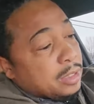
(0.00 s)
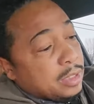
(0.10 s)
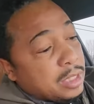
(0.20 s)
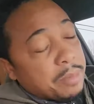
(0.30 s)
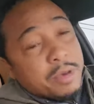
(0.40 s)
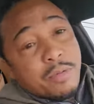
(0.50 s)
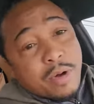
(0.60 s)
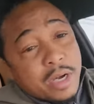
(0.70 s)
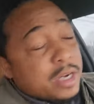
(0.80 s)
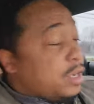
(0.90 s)
Let me
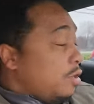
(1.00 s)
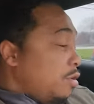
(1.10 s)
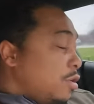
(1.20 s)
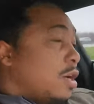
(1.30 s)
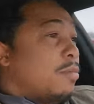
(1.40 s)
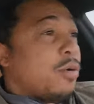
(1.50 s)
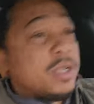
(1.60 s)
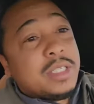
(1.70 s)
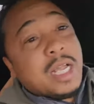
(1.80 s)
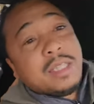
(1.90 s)
run in here. Come on,
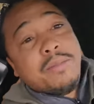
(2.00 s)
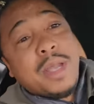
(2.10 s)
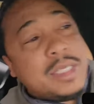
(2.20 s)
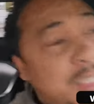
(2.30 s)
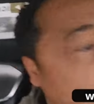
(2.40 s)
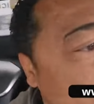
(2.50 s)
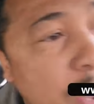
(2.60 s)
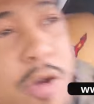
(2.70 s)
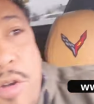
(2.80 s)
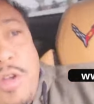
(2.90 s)
it's not the best day,
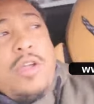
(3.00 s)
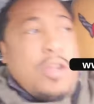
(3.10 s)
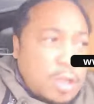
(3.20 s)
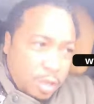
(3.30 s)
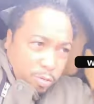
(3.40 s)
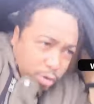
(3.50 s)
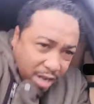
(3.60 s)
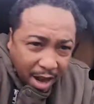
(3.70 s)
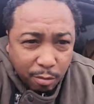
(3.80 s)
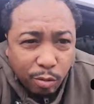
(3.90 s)
y'all. We
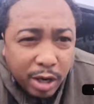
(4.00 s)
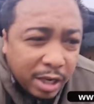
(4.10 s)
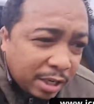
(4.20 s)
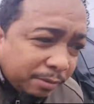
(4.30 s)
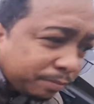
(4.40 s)
got rain.